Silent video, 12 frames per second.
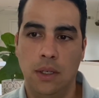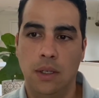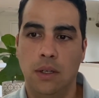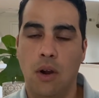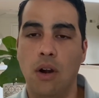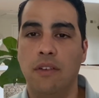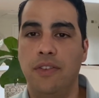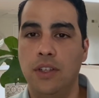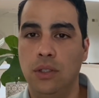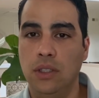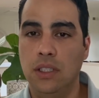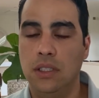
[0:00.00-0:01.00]

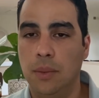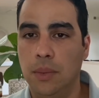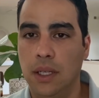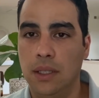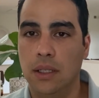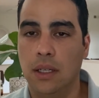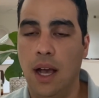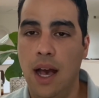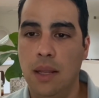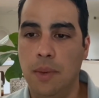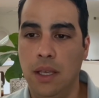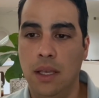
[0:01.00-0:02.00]
artificially stimulate the
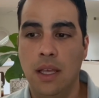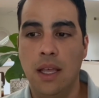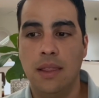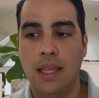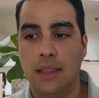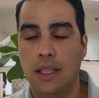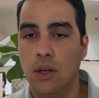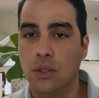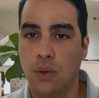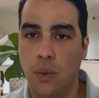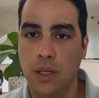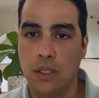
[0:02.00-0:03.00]
economy, that there's
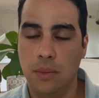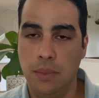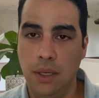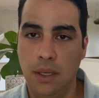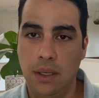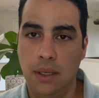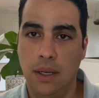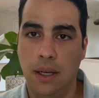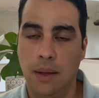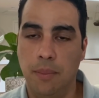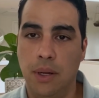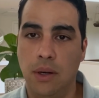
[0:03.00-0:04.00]
going to be
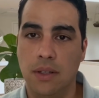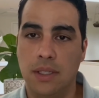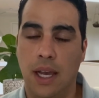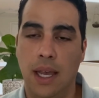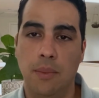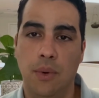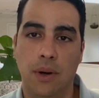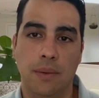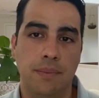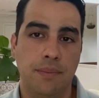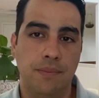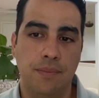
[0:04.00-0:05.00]
a period of time where
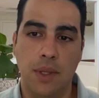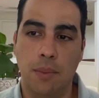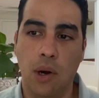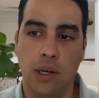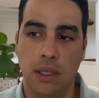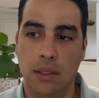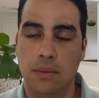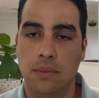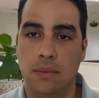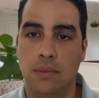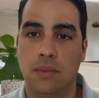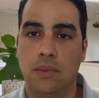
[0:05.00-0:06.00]
the market
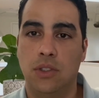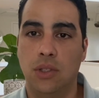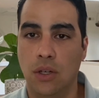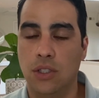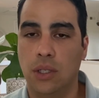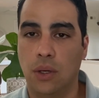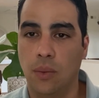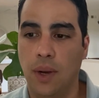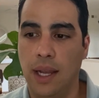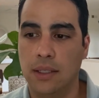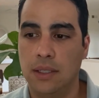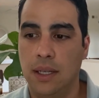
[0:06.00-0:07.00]
starts to
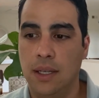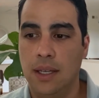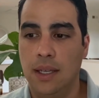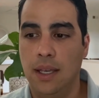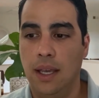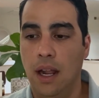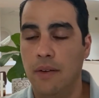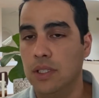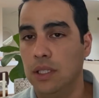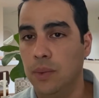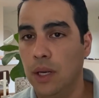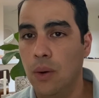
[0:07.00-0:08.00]
correct. And
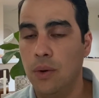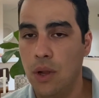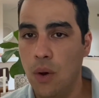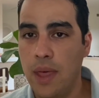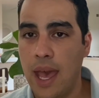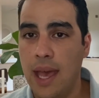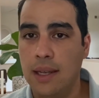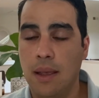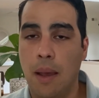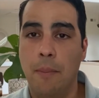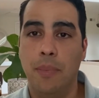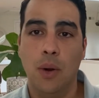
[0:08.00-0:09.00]
obviously we don't know
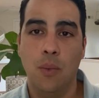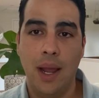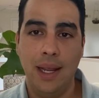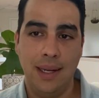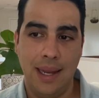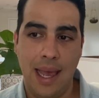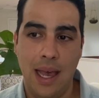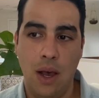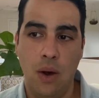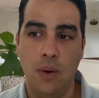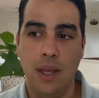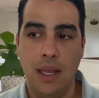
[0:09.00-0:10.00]
that, but right
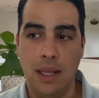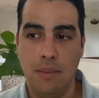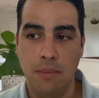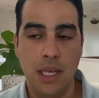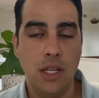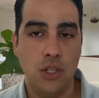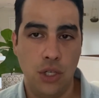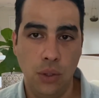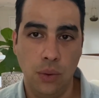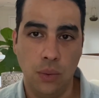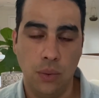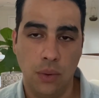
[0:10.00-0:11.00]
now in
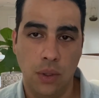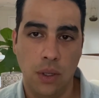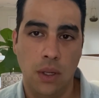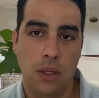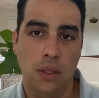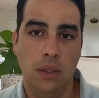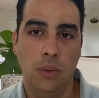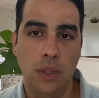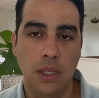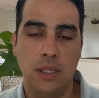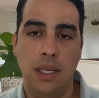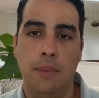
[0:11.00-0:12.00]
mid-June, the real
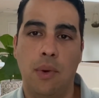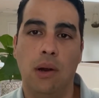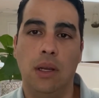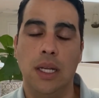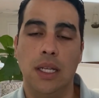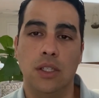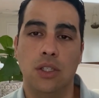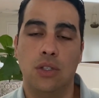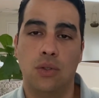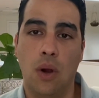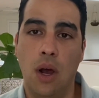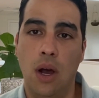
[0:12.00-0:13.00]
estate market is
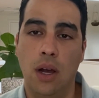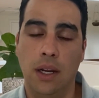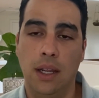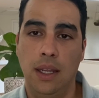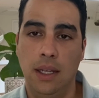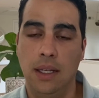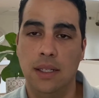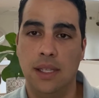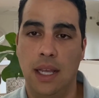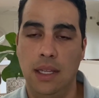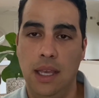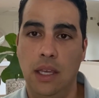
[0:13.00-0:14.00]
strong in
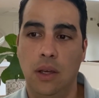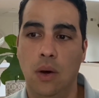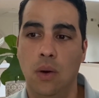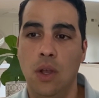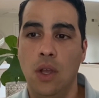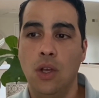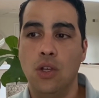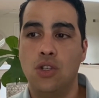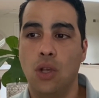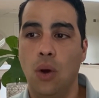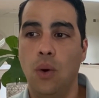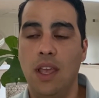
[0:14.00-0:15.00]
San Diego.
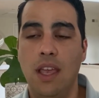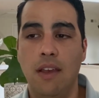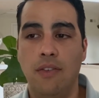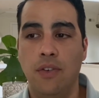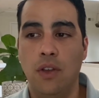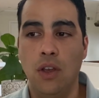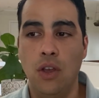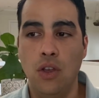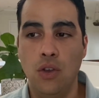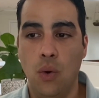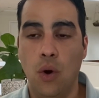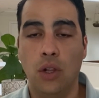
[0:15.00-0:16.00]
So if
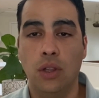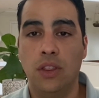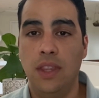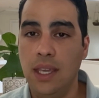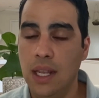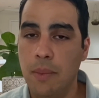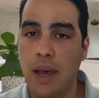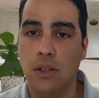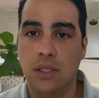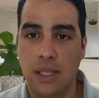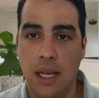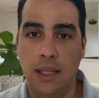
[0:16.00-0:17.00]
you're thinking about
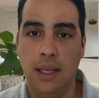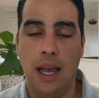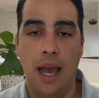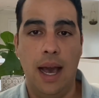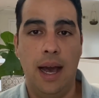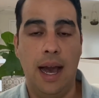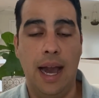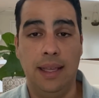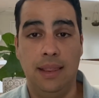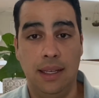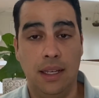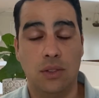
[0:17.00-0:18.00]
selling, I
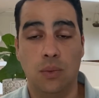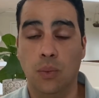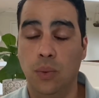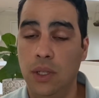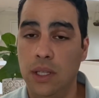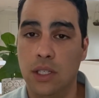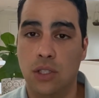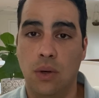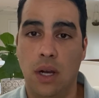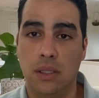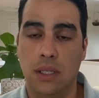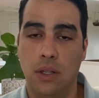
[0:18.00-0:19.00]
think it's really a
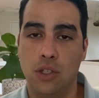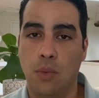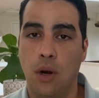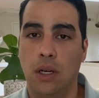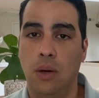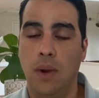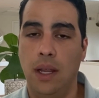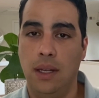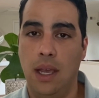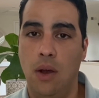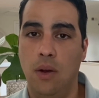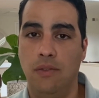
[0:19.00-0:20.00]
strong seller's market right
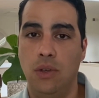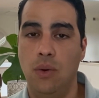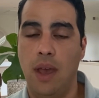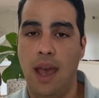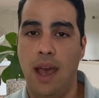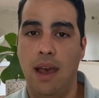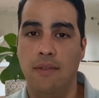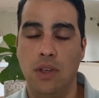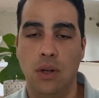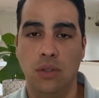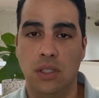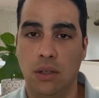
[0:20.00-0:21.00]
now. If you have, you
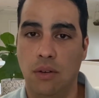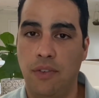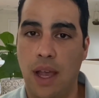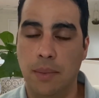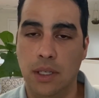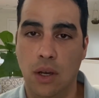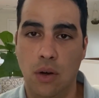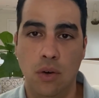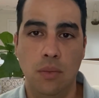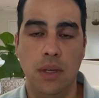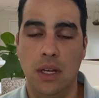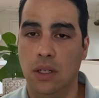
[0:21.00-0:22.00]
know, single family
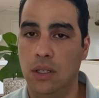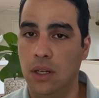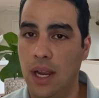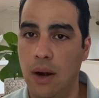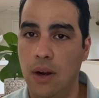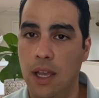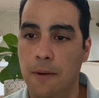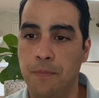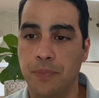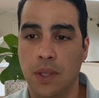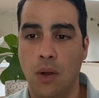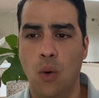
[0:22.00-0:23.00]
home in a good area
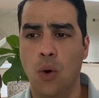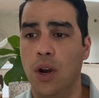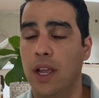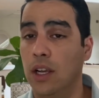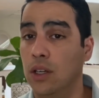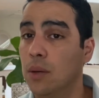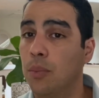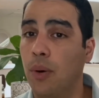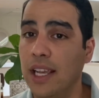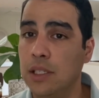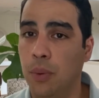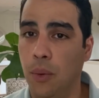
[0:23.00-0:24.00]
or at a good
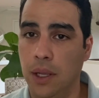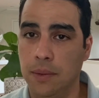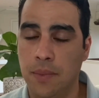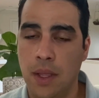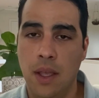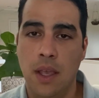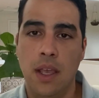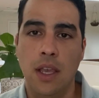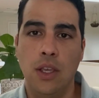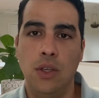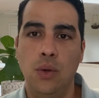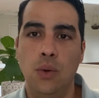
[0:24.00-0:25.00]
price point,
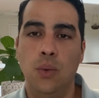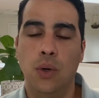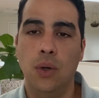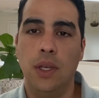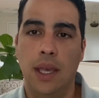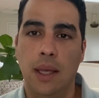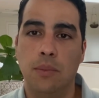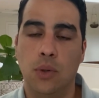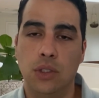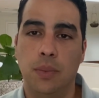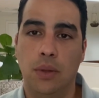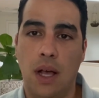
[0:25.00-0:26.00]
you will get
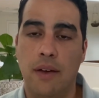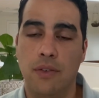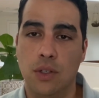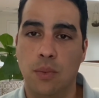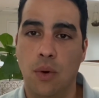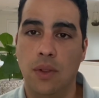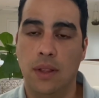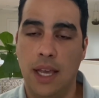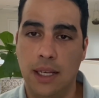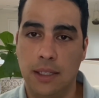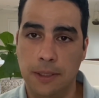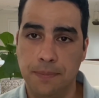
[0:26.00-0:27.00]
multiple offers more than likely.